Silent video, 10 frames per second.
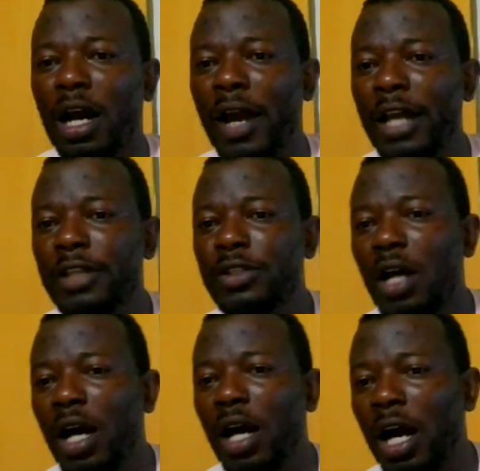All
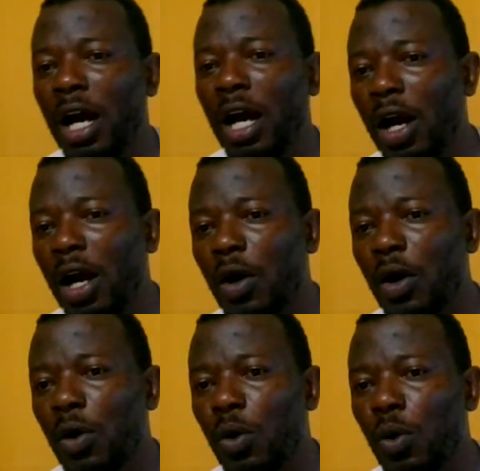right,
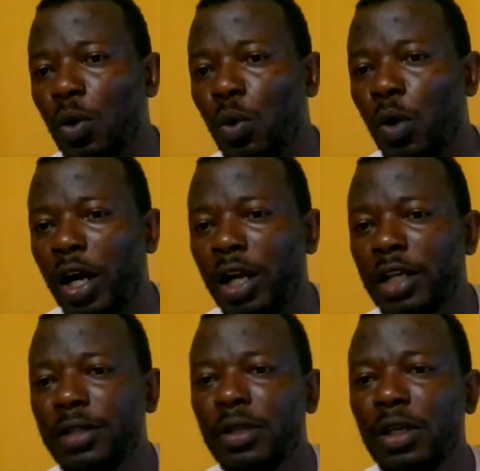
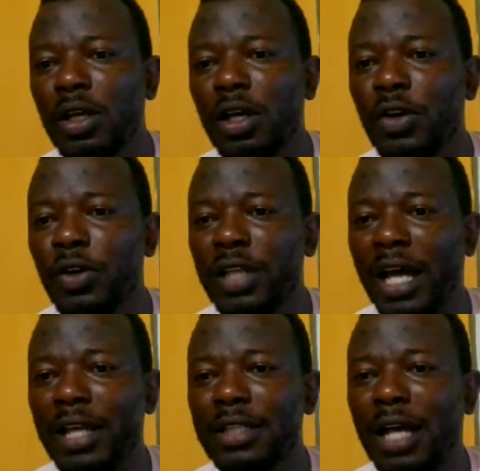world, good
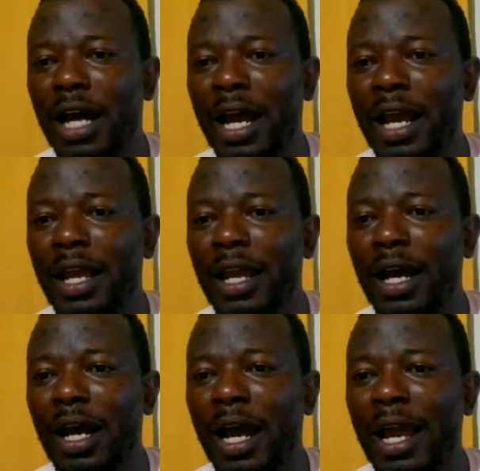night.
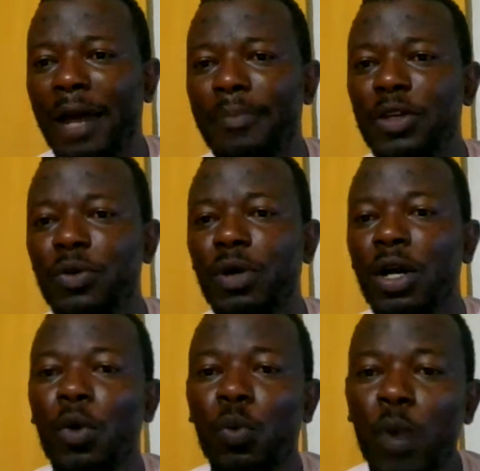I am new.
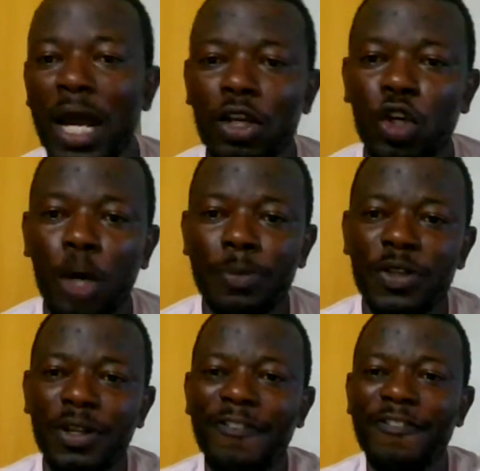Welcome
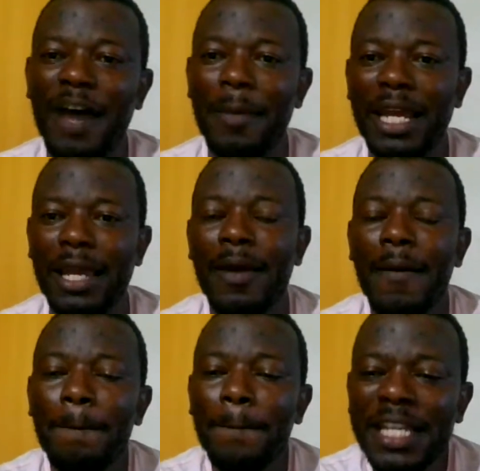to the family.
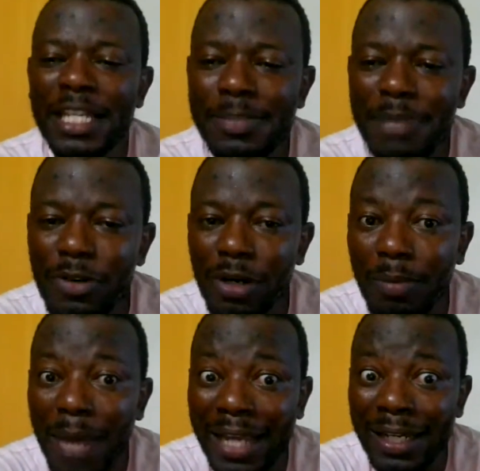Please be
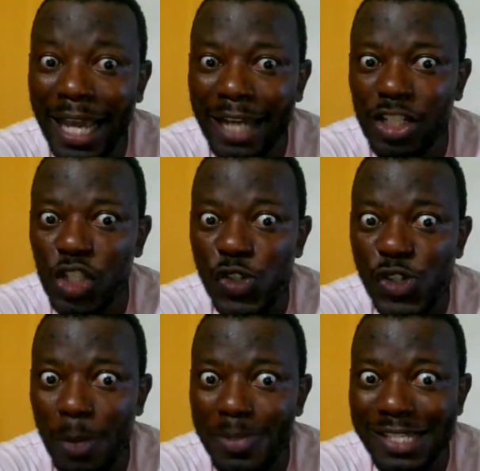reminded to
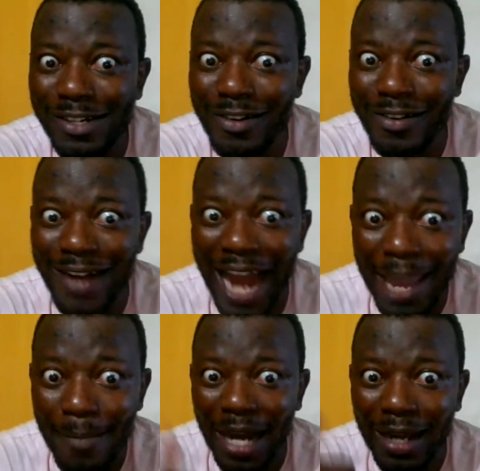
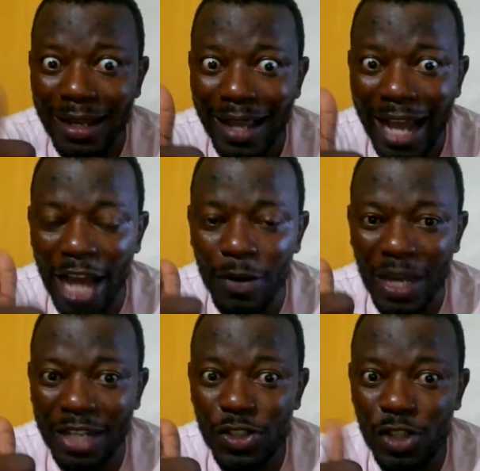subscribe. And
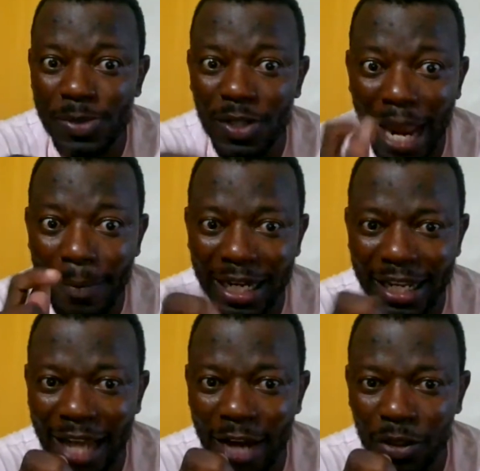when you subscribe,
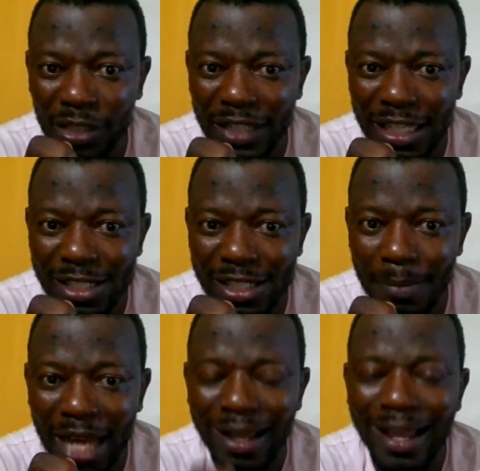click that notification
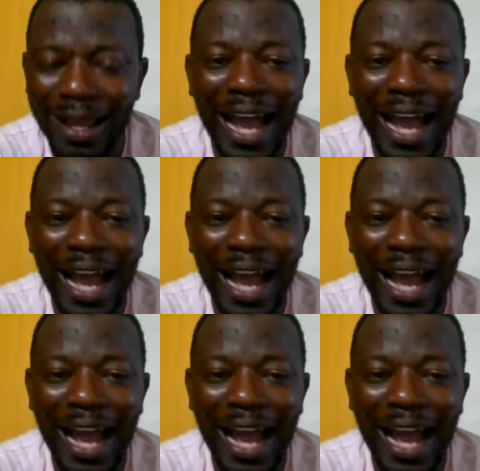bell